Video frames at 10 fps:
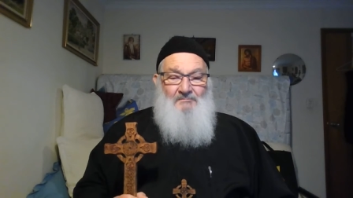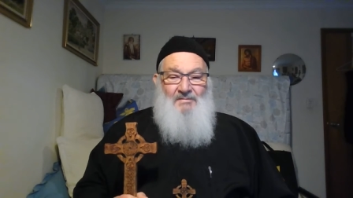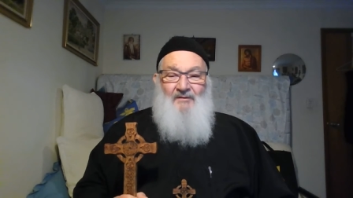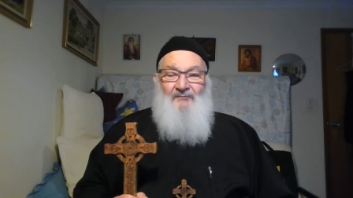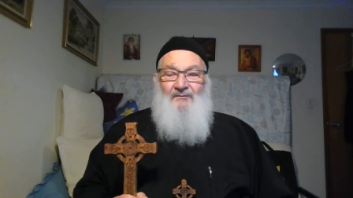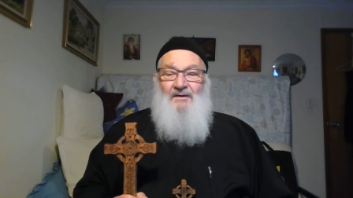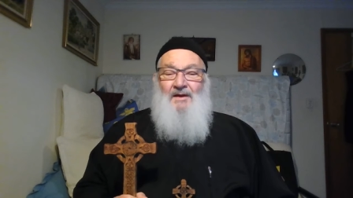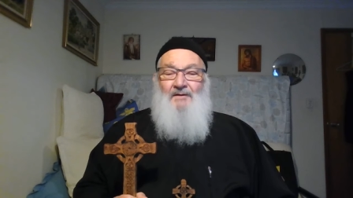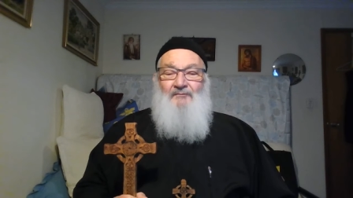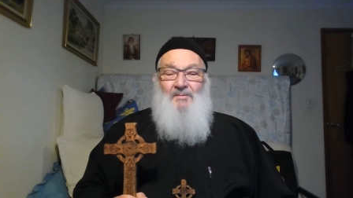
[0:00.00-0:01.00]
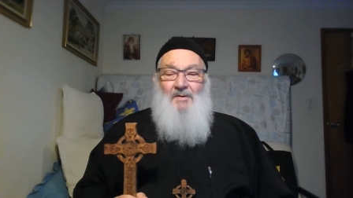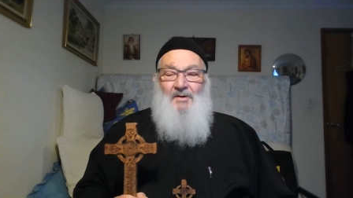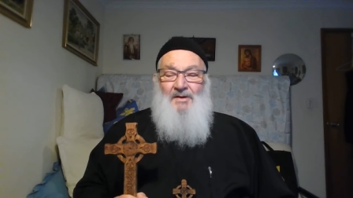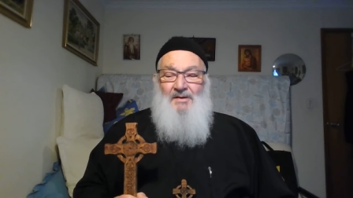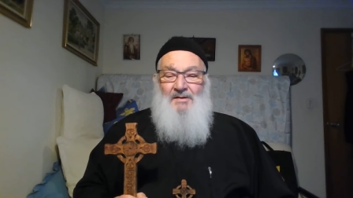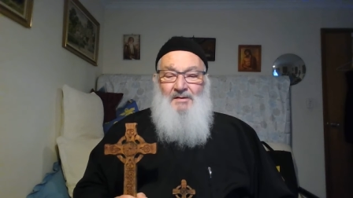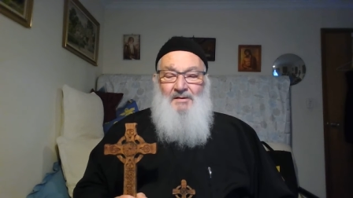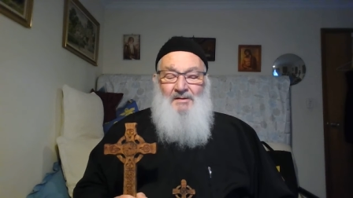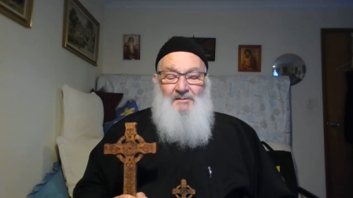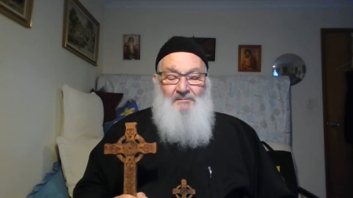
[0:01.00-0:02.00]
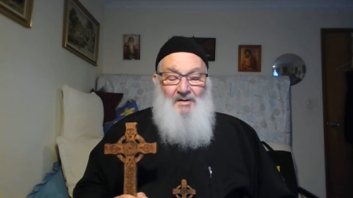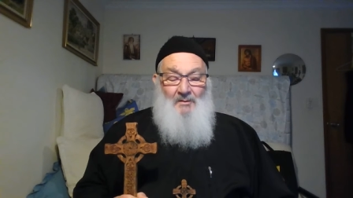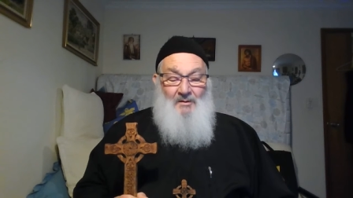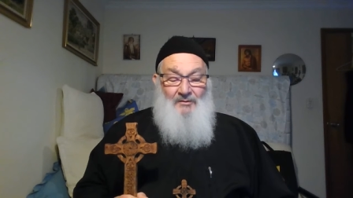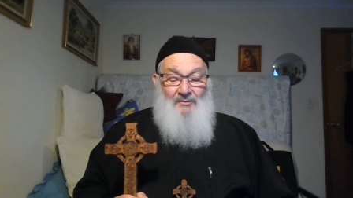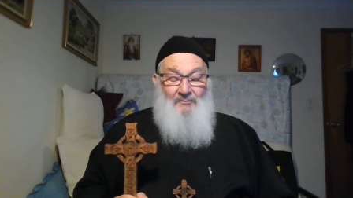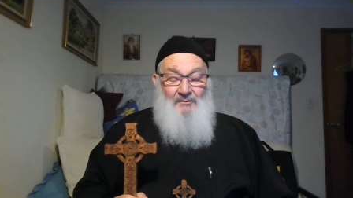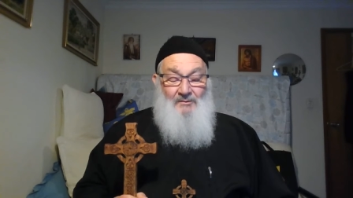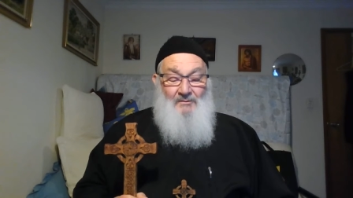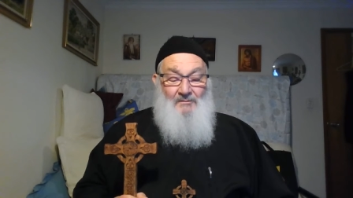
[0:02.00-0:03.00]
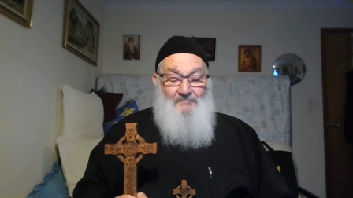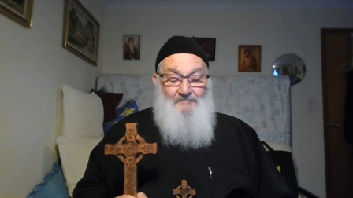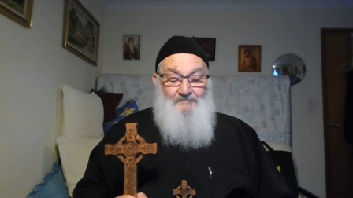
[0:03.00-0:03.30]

Blessing everybody by what you do.